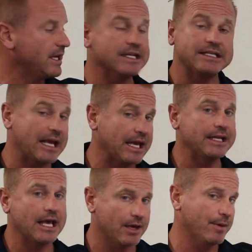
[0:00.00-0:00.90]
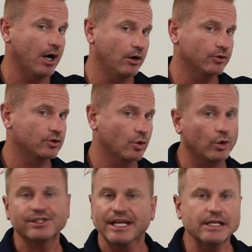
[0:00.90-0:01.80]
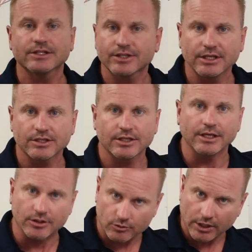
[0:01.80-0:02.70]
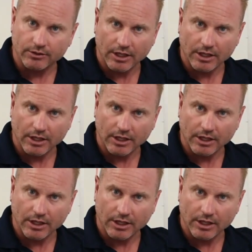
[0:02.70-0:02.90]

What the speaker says: in 10 mLs, or 10 cc's, right?